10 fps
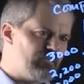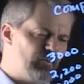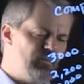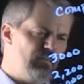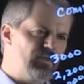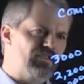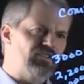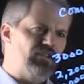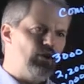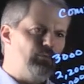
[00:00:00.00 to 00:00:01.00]
remember the
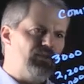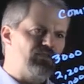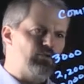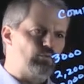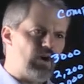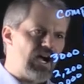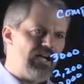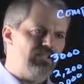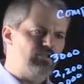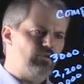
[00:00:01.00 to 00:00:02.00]
slope is the
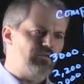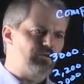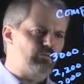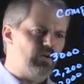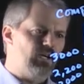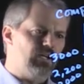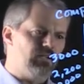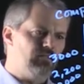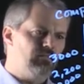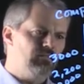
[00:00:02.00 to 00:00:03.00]
rise over the
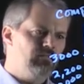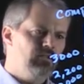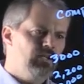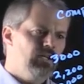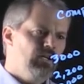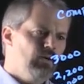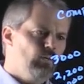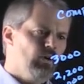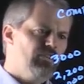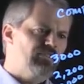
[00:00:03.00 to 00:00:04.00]
run.
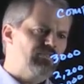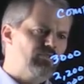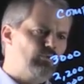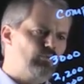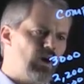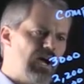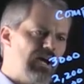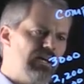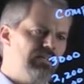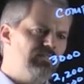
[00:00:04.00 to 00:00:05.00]
Well, the
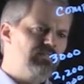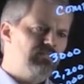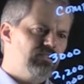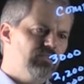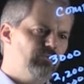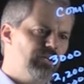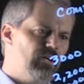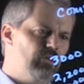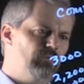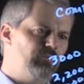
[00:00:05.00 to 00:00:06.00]
rise, if we
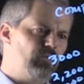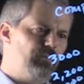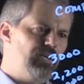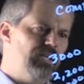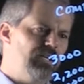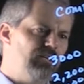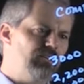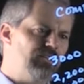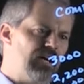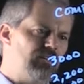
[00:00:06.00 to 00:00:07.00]
go from
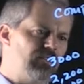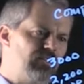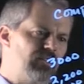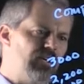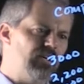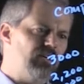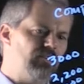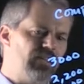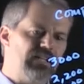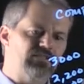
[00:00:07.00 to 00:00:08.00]
here down to there,
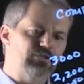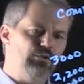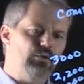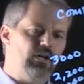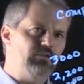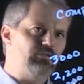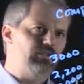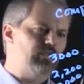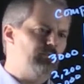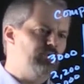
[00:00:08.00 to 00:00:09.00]
that's
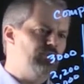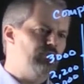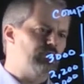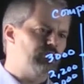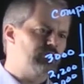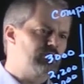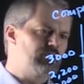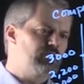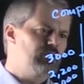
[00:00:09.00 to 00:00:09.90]
200 computers.